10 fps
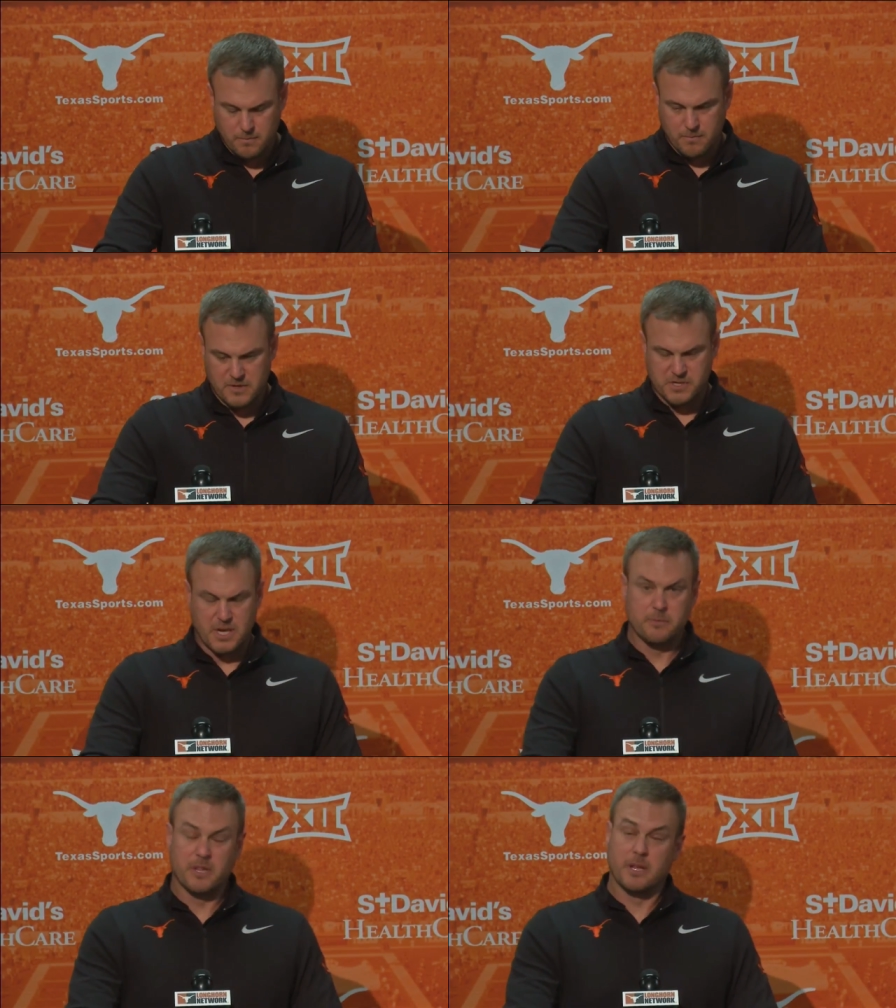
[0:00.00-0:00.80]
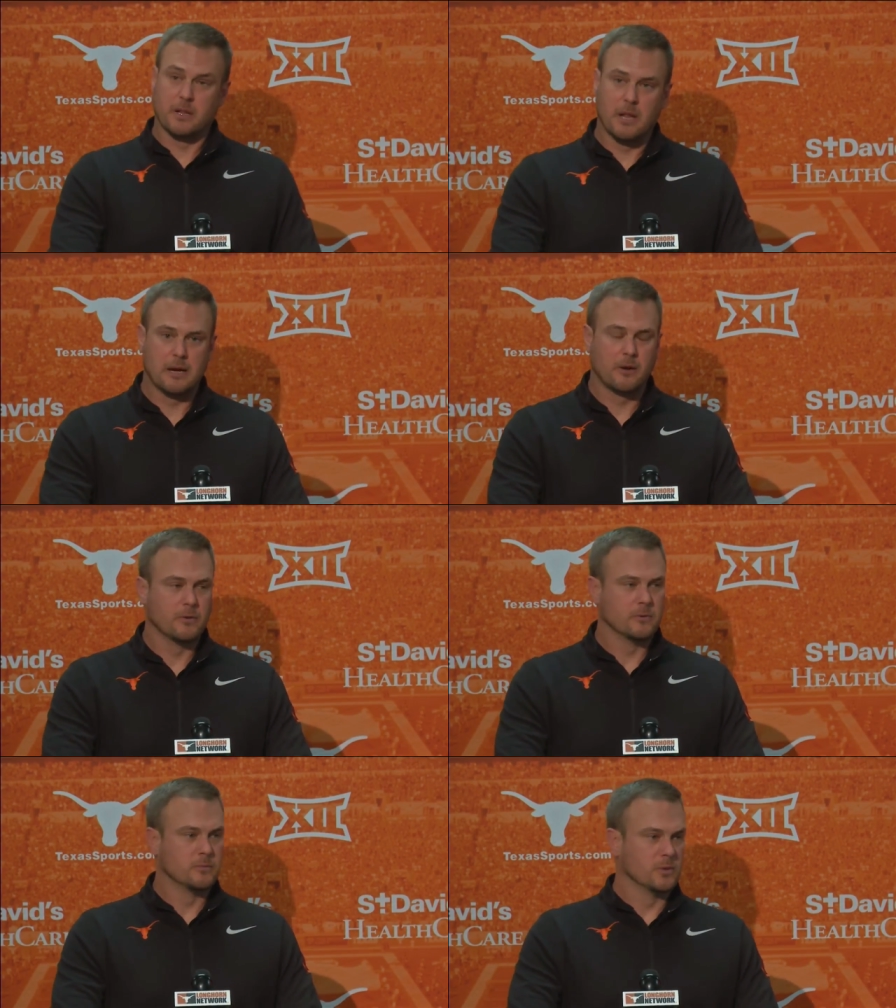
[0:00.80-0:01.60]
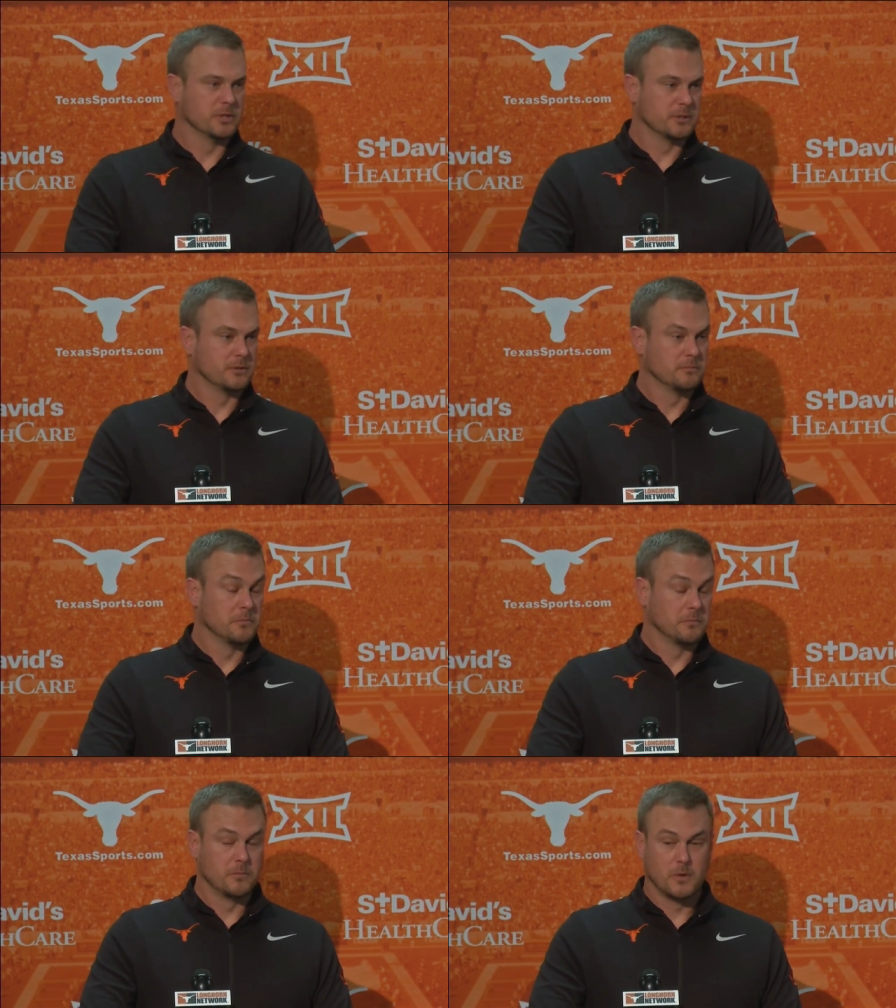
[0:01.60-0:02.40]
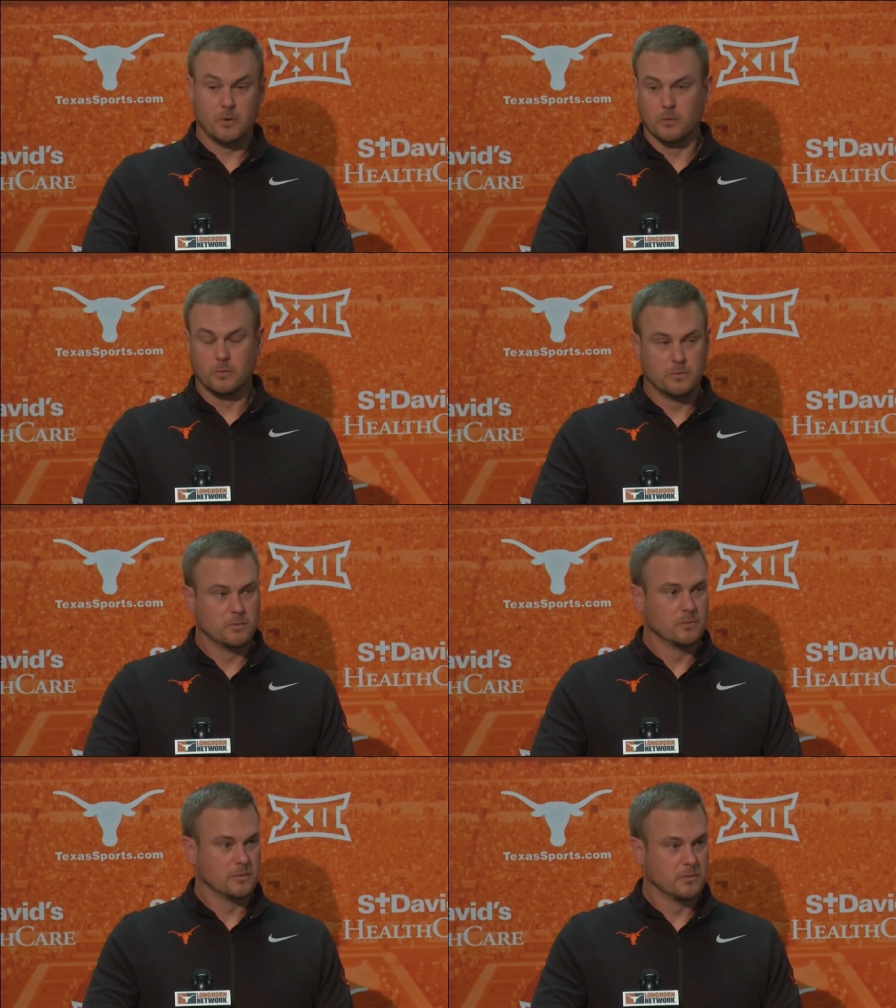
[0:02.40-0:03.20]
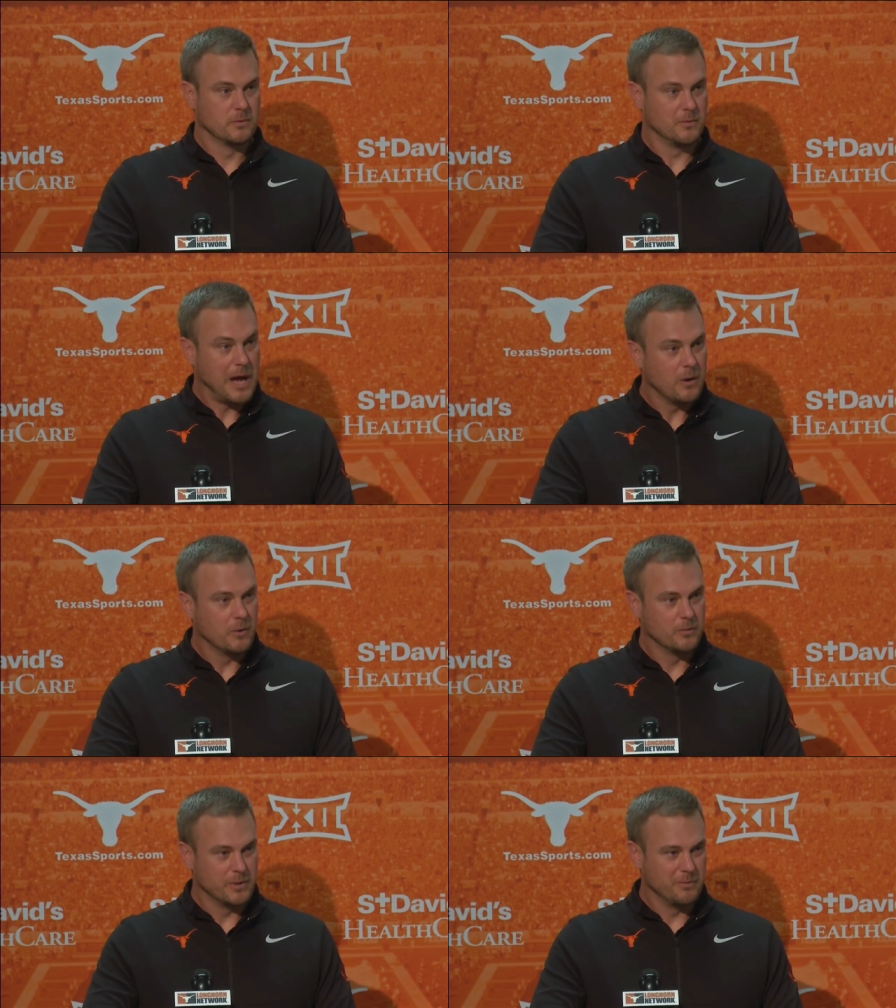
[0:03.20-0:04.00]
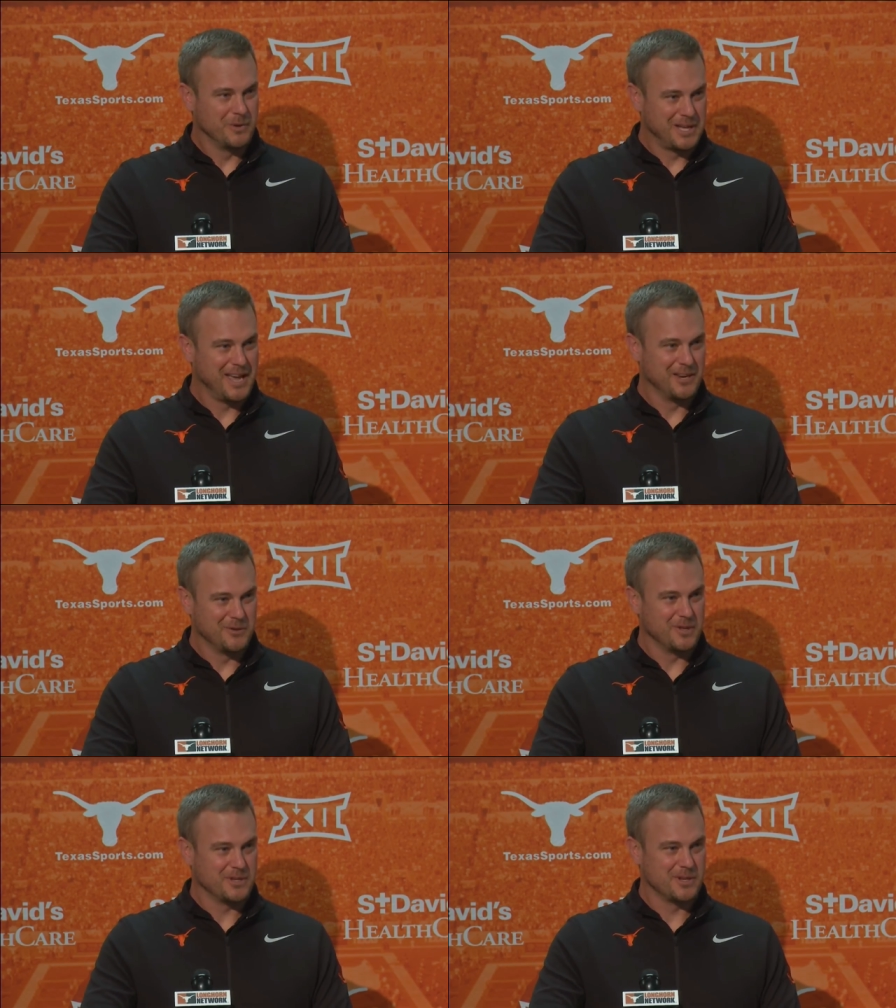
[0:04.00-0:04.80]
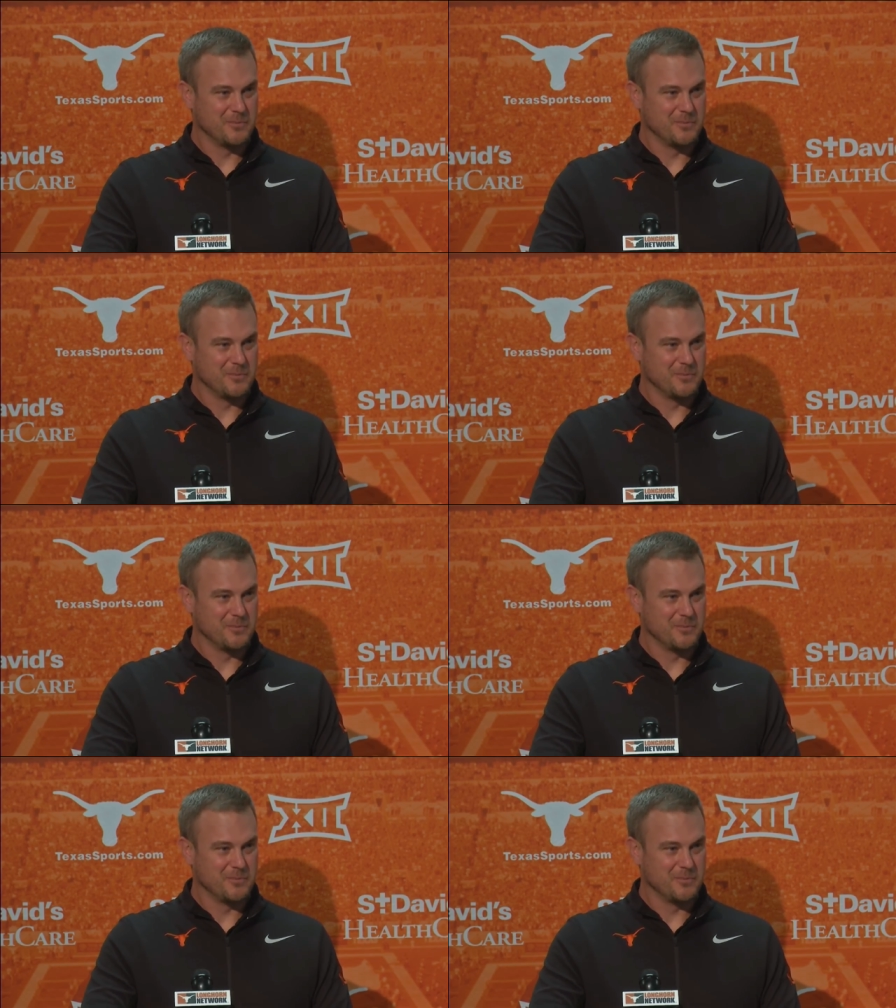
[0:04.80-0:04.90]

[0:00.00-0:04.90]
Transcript: the sentiment in that locker room was, oh, wow, we, we can do this,